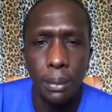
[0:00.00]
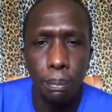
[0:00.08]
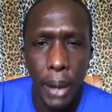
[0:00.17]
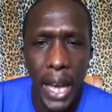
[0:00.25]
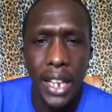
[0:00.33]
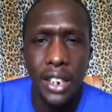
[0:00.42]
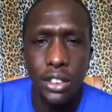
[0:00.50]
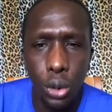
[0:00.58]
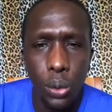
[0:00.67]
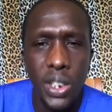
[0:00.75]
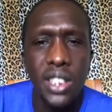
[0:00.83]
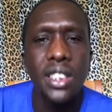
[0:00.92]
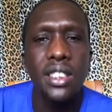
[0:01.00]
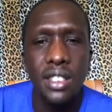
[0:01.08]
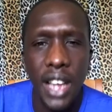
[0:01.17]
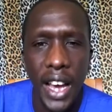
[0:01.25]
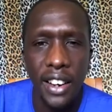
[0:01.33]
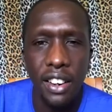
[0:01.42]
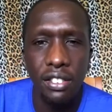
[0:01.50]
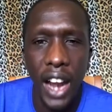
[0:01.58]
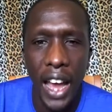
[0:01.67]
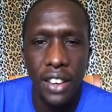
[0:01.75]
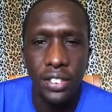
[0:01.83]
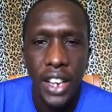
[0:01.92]
Pain is always a sign of
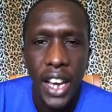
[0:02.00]
life.